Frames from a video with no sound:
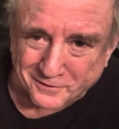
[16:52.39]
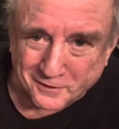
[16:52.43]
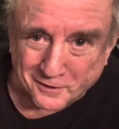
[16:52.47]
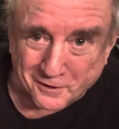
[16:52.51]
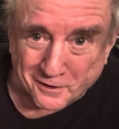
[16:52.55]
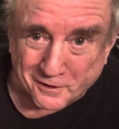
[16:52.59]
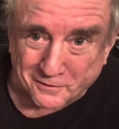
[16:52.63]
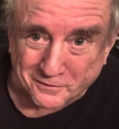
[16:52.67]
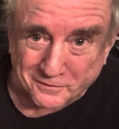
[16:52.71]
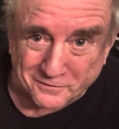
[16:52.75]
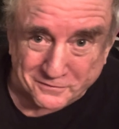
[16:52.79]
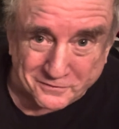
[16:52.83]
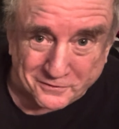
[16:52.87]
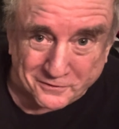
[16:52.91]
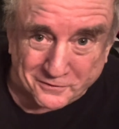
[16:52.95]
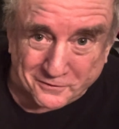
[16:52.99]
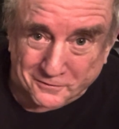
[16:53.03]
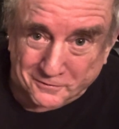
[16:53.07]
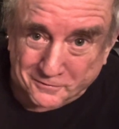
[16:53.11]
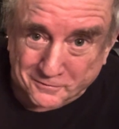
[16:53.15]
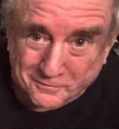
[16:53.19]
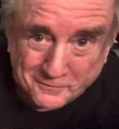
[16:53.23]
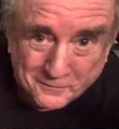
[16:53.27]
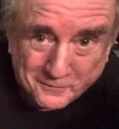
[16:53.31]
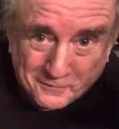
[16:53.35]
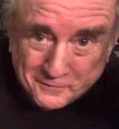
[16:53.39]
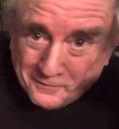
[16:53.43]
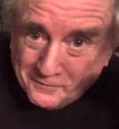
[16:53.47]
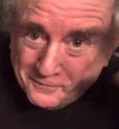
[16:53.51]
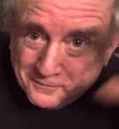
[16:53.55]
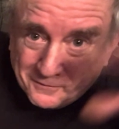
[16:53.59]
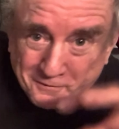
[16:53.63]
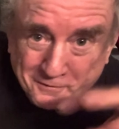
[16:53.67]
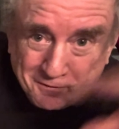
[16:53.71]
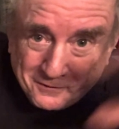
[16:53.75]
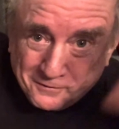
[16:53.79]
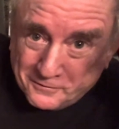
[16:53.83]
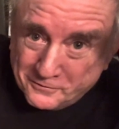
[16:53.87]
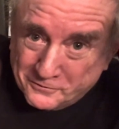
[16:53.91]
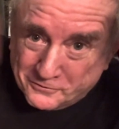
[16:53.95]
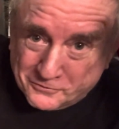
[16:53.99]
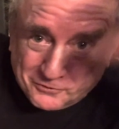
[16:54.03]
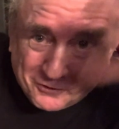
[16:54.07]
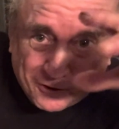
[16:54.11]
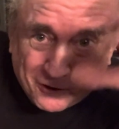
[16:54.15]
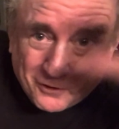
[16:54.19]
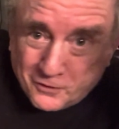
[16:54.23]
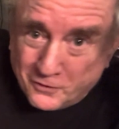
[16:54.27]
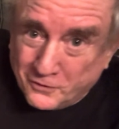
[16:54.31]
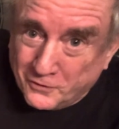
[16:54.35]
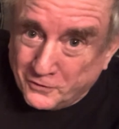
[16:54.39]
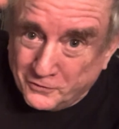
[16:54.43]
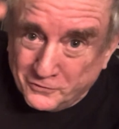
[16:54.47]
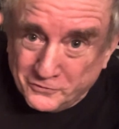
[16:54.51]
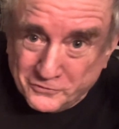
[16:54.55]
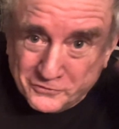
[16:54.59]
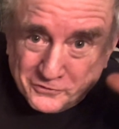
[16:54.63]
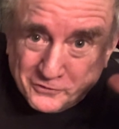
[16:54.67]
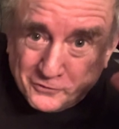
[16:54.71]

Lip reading: All these little drones